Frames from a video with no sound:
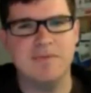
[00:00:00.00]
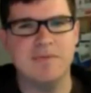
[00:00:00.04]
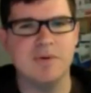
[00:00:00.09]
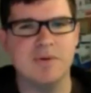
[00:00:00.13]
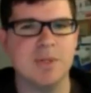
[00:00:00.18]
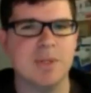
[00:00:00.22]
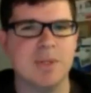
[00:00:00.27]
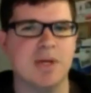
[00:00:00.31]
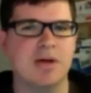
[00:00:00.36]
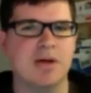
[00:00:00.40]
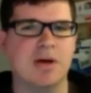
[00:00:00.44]
for
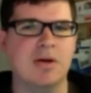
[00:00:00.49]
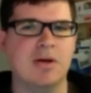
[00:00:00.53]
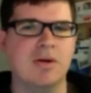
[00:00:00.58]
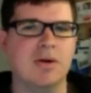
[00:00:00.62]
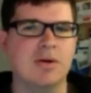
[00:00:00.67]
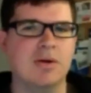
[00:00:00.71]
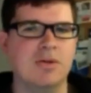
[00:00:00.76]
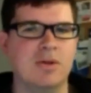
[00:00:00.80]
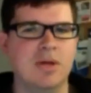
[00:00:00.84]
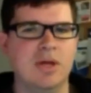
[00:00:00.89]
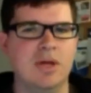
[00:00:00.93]
Stuck on
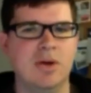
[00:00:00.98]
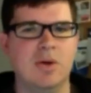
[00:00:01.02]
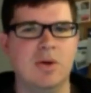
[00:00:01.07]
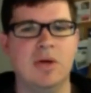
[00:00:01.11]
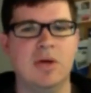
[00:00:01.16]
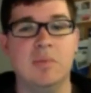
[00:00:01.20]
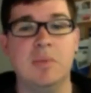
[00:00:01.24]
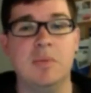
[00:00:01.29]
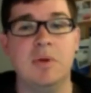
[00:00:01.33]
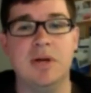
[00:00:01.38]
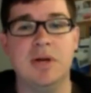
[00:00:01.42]
Earth, you know,
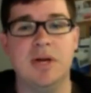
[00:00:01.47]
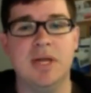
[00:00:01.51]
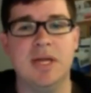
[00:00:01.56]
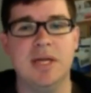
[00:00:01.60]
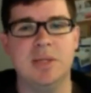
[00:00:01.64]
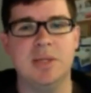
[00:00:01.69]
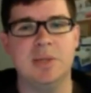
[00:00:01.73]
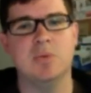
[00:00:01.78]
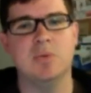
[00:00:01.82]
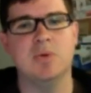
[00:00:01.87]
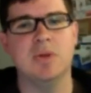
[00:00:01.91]
community
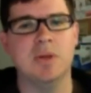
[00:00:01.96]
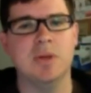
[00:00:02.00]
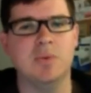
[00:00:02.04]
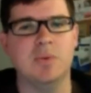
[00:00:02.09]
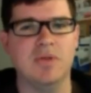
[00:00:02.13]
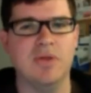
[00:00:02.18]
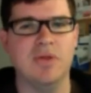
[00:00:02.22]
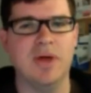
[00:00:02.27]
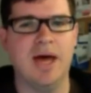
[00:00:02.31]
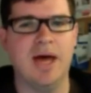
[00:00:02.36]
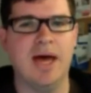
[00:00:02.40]
is really
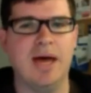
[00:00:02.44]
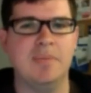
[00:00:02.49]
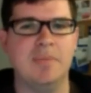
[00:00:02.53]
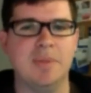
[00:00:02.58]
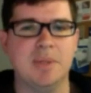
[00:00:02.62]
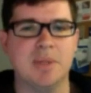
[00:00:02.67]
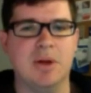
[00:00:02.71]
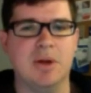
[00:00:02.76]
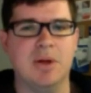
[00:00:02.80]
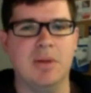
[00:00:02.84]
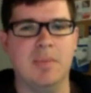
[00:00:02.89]
what the app
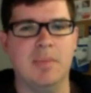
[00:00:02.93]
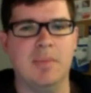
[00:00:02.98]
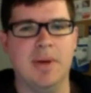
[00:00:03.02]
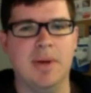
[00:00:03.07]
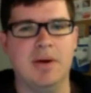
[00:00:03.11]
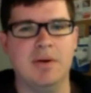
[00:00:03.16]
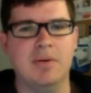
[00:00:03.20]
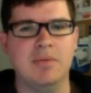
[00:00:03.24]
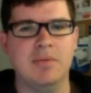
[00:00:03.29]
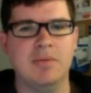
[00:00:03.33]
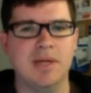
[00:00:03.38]
is all
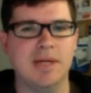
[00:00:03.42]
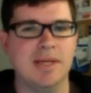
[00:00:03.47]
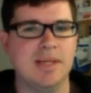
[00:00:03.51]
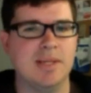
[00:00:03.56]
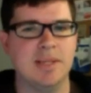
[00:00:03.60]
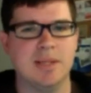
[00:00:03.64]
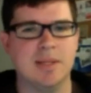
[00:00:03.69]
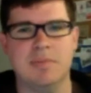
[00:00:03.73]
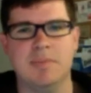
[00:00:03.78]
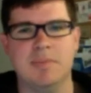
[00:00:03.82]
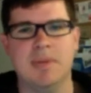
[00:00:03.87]
about.
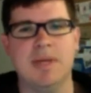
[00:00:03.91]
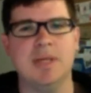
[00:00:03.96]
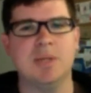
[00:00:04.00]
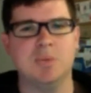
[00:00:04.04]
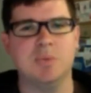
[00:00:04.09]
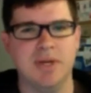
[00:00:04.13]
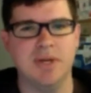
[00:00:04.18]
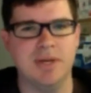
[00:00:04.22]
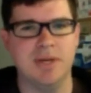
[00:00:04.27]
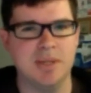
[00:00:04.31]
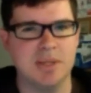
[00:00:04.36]
It's the
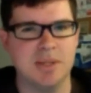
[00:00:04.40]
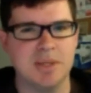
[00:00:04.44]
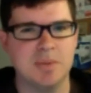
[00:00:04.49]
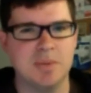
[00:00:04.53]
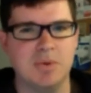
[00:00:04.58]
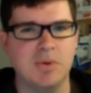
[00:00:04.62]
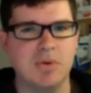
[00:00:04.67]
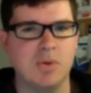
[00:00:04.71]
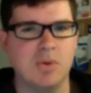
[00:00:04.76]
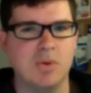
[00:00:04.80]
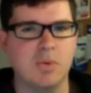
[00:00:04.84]
best way to
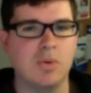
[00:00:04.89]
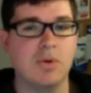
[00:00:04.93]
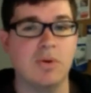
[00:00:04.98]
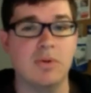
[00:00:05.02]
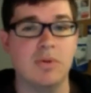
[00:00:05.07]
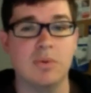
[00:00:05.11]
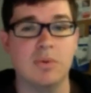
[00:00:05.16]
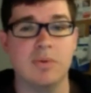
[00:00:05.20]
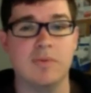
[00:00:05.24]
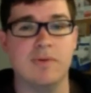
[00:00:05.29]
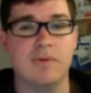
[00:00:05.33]
explore the
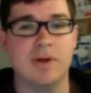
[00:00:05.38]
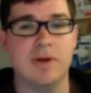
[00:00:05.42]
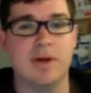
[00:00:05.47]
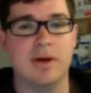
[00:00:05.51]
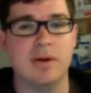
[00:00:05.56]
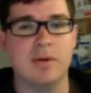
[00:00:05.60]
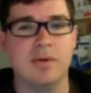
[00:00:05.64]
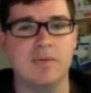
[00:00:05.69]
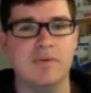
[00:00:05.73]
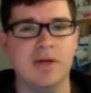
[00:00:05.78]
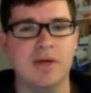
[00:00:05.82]
world through
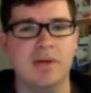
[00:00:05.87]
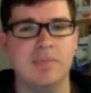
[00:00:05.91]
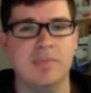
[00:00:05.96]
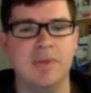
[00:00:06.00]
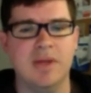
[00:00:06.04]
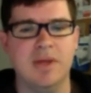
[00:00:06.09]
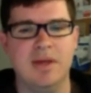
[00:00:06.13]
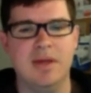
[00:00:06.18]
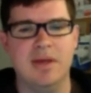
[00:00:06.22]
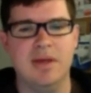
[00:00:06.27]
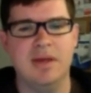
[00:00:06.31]
photography.
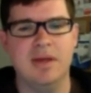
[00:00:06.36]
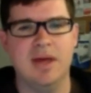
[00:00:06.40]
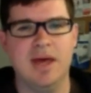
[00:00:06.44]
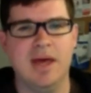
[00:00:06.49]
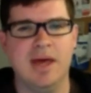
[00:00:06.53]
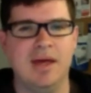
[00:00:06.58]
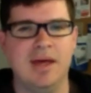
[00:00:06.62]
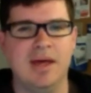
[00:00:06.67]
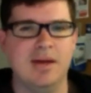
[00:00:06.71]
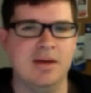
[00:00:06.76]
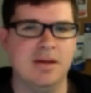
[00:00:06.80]

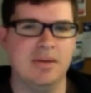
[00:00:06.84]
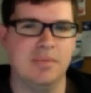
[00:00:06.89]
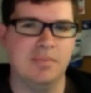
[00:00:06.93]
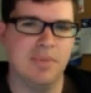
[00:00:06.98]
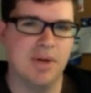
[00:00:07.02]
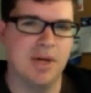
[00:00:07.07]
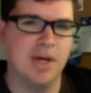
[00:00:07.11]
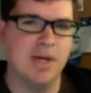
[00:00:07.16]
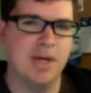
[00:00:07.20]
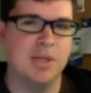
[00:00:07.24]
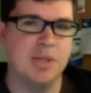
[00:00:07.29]
And
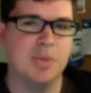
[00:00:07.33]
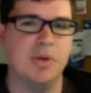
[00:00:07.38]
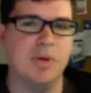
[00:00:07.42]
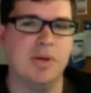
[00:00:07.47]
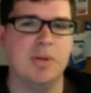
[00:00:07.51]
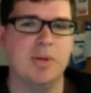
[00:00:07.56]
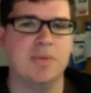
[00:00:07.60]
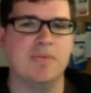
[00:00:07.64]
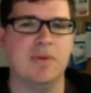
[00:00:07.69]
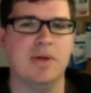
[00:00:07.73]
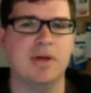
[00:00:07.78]
because we
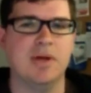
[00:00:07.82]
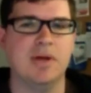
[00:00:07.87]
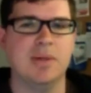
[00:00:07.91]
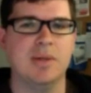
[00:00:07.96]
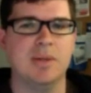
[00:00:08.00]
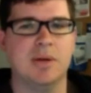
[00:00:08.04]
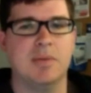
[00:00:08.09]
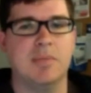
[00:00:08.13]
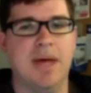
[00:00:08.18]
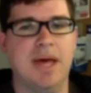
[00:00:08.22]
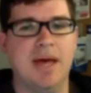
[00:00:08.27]
use Flickr
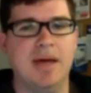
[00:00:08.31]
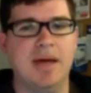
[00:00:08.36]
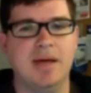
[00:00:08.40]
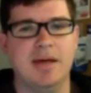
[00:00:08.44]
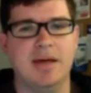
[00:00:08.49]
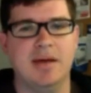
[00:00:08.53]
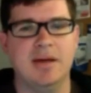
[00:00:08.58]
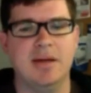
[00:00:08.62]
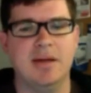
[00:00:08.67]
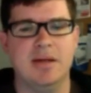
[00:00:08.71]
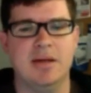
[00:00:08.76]
as our
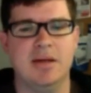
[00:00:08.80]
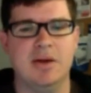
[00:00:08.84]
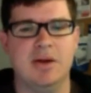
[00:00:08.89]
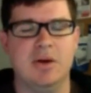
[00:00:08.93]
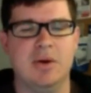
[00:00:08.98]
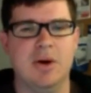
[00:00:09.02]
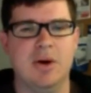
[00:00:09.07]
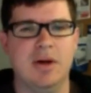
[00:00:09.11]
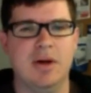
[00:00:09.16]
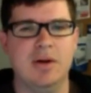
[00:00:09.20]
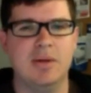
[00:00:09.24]
backend, you
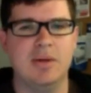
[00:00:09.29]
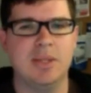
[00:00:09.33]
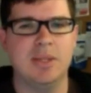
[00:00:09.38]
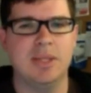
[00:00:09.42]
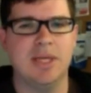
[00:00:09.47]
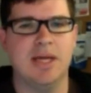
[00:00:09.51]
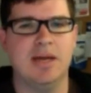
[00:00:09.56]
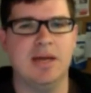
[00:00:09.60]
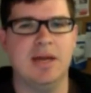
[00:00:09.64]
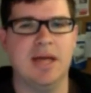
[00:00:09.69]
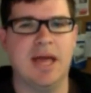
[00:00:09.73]
know,
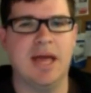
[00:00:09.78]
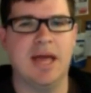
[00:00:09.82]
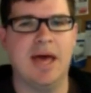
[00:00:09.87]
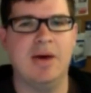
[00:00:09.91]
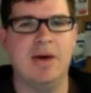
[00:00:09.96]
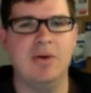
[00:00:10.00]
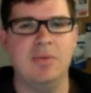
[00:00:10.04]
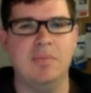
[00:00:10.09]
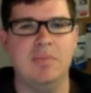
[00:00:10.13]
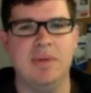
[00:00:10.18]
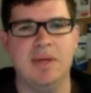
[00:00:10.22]
understanding
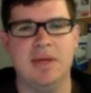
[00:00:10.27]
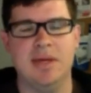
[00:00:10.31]
how to